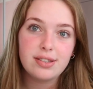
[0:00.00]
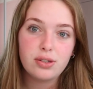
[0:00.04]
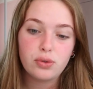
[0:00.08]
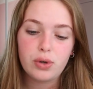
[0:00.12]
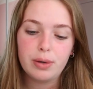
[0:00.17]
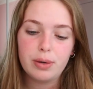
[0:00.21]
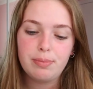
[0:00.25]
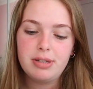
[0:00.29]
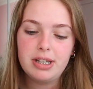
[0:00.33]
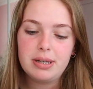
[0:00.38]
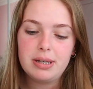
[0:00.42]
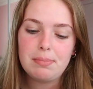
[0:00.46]

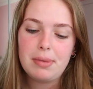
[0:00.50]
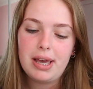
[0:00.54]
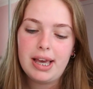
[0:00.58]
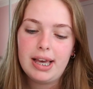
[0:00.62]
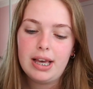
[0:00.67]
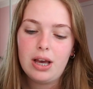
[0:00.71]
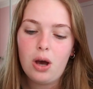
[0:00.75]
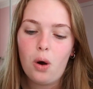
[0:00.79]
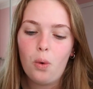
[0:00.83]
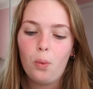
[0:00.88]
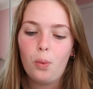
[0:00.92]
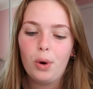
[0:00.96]
scripted
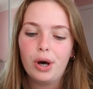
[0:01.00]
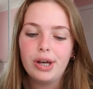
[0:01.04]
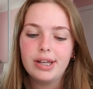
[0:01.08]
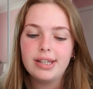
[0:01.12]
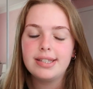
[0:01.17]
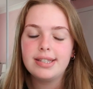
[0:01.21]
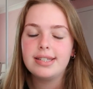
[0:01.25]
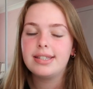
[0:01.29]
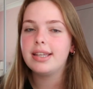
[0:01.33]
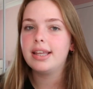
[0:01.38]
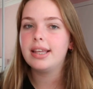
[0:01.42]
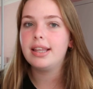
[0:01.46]
me
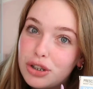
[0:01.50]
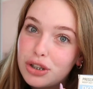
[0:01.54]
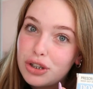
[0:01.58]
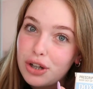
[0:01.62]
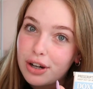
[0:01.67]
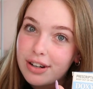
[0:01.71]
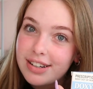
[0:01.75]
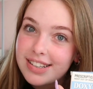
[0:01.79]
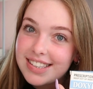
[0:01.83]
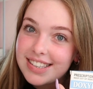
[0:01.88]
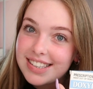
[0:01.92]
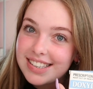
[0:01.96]
was
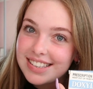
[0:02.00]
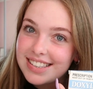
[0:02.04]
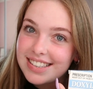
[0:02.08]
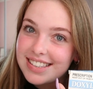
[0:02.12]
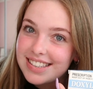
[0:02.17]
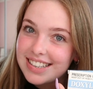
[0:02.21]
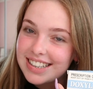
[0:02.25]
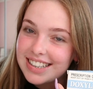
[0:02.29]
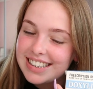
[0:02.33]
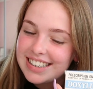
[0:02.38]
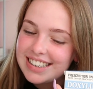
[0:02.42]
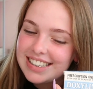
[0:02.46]

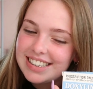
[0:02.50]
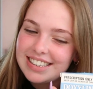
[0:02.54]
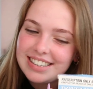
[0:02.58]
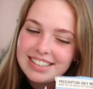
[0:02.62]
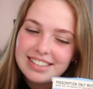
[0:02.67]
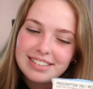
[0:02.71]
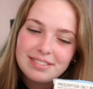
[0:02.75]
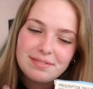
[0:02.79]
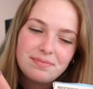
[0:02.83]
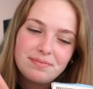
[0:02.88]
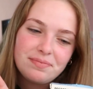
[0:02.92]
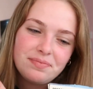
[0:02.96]

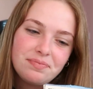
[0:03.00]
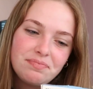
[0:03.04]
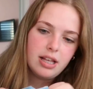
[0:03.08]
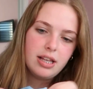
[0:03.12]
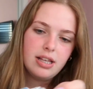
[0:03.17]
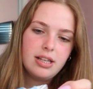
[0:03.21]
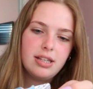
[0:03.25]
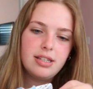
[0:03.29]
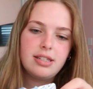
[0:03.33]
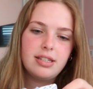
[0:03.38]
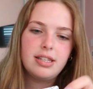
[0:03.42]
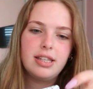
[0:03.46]
doxycycline.
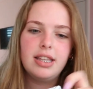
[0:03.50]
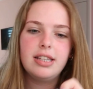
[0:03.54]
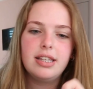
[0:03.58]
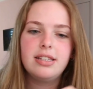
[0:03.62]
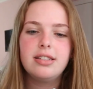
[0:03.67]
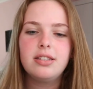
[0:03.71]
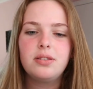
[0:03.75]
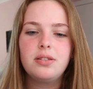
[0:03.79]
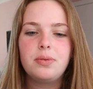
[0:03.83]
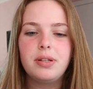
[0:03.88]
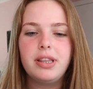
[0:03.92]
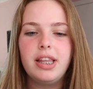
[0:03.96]
So
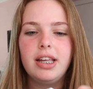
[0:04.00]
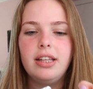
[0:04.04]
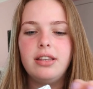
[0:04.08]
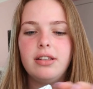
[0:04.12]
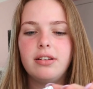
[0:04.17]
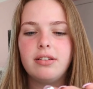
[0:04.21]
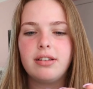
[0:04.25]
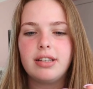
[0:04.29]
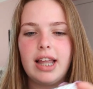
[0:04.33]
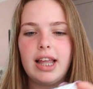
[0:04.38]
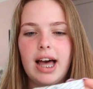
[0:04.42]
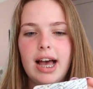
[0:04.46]
this is what they
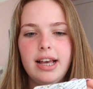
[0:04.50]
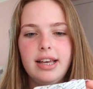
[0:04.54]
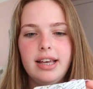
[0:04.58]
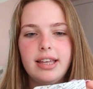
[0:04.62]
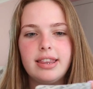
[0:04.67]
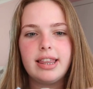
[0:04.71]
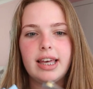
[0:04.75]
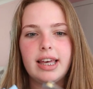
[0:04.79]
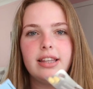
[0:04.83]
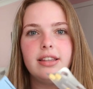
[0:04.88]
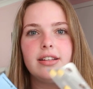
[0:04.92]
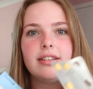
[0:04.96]
look
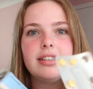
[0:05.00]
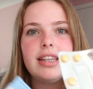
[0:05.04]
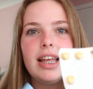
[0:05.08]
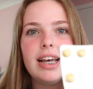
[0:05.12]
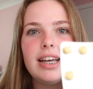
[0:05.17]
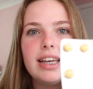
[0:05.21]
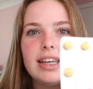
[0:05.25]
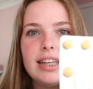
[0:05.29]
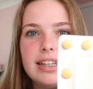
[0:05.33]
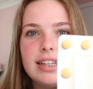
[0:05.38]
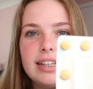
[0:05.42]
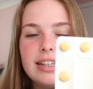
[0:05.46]
like. They look
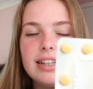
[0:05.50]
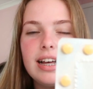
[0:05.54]
like